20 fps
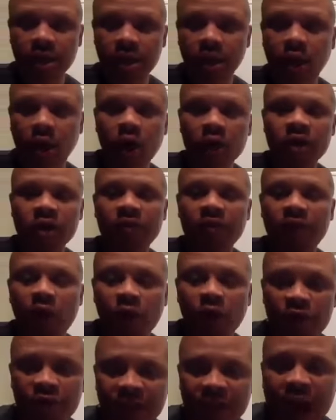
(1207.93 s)
on
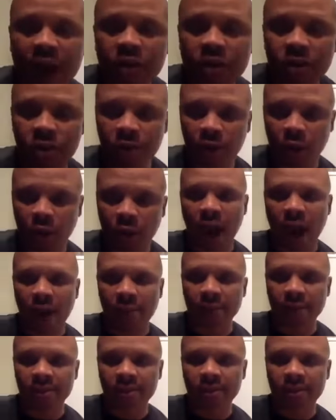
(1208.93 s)
the volume
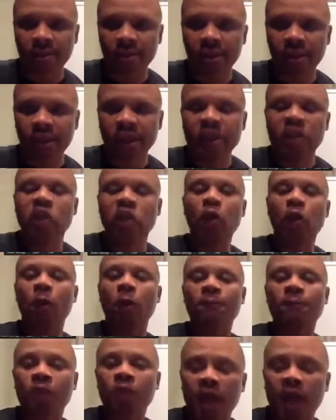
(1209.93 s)
requirements.
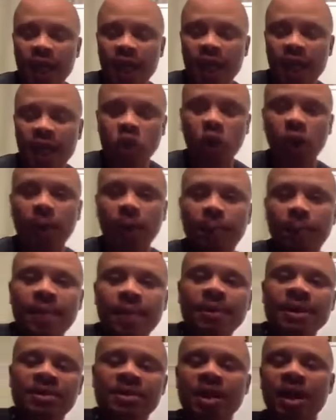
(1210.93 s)
So it's going to pay
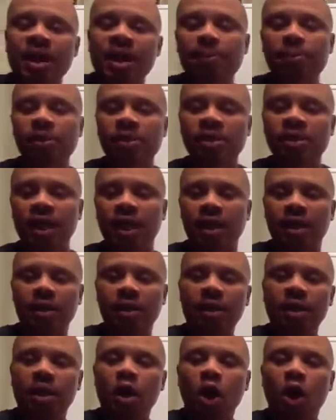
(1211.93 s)
me 10%
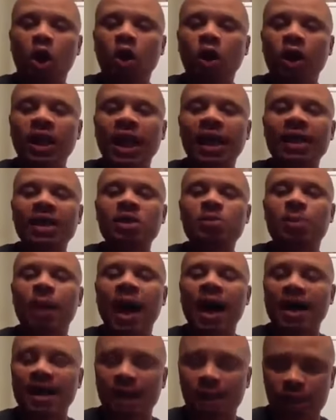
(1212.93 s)
on Kelly's
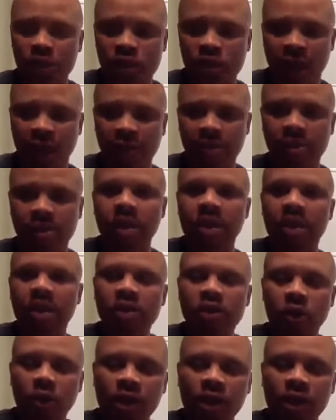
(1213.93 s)
binary checks. So